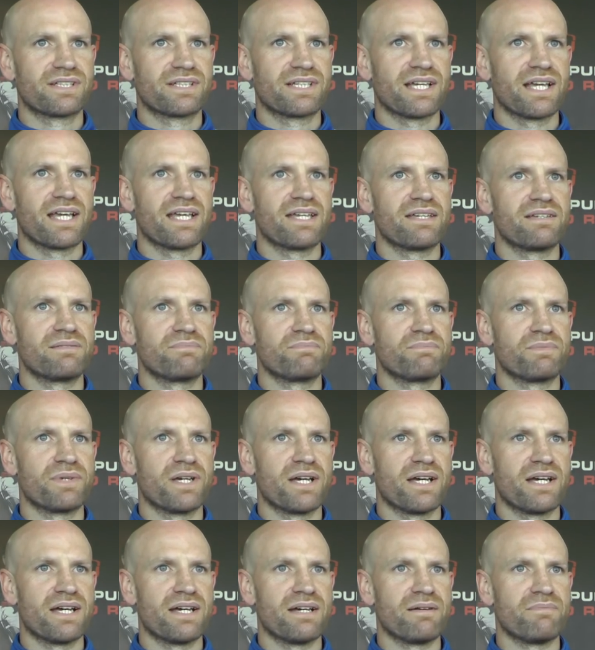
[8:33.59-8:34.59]
came
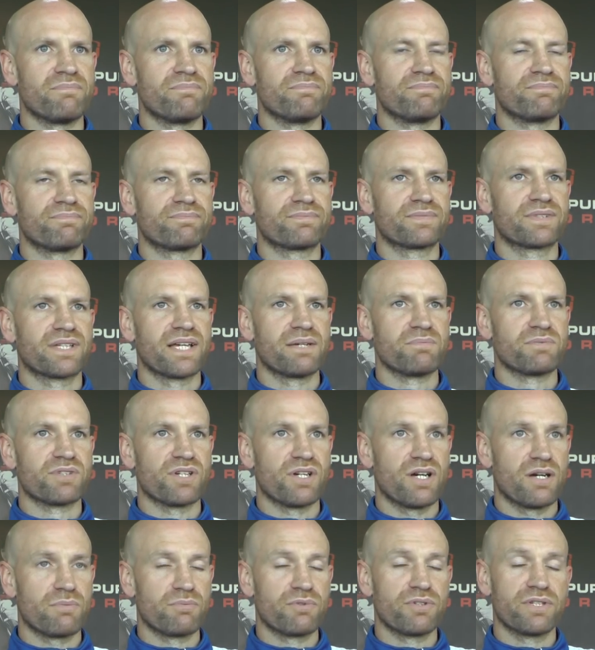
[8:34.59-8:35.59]
to
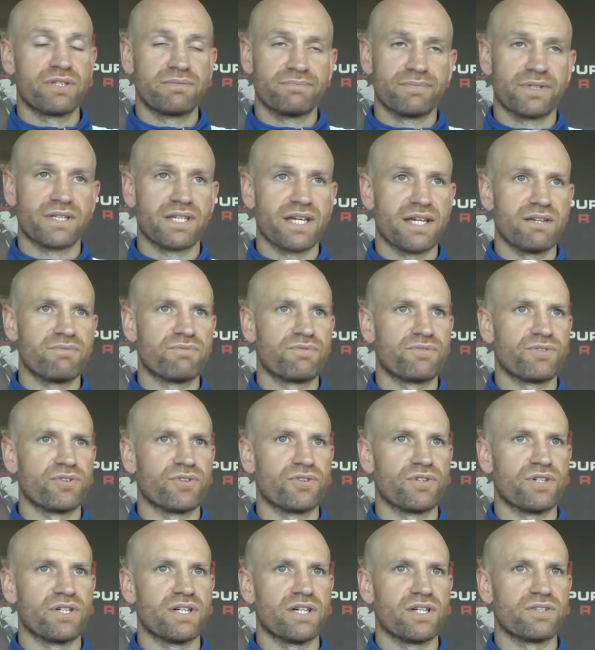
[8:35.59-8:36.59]
Hartpury again for
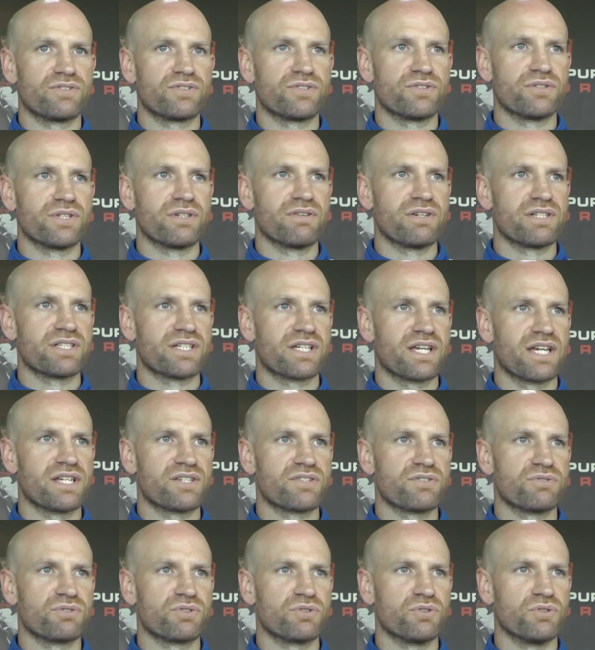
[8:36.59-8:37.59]
a 2-year educational